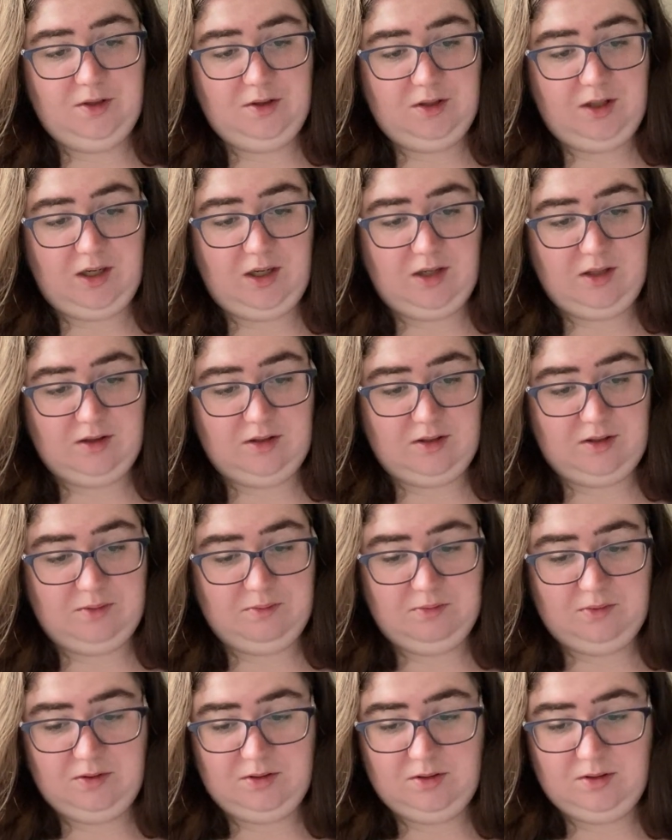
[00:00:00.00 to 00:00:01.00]
looking at
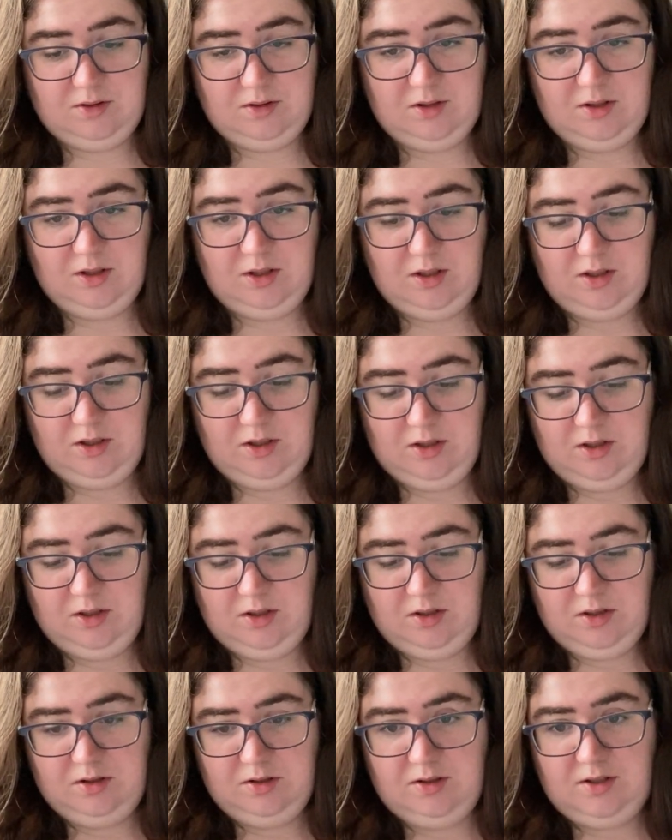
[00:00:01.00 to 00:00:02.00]
them.
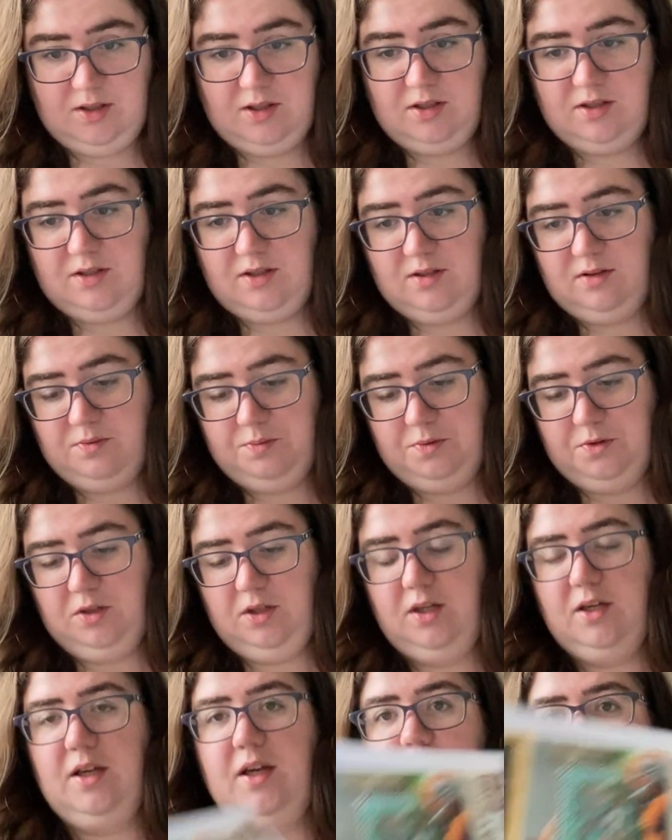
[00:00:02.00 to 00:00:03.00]
So this is
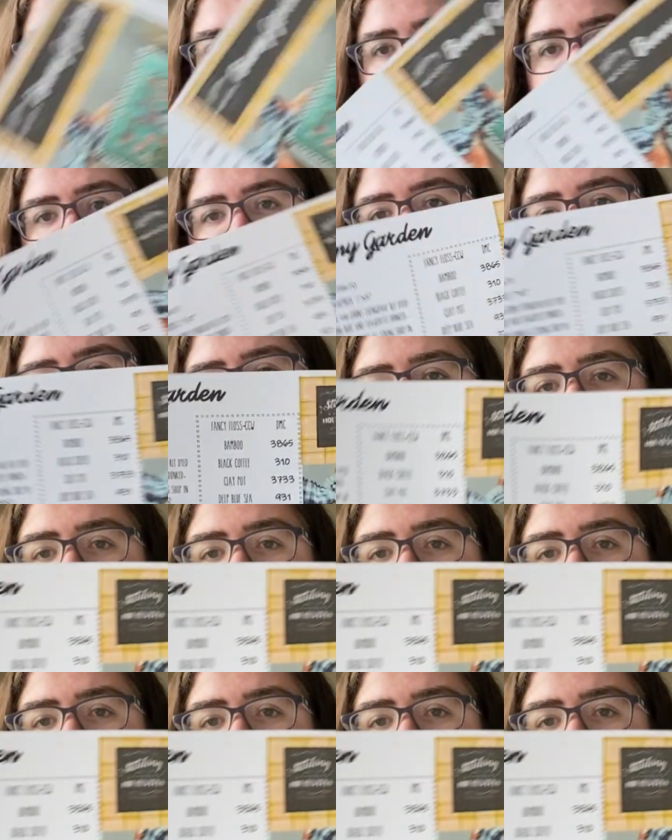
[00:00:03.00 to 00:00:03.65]
Bunny Garden.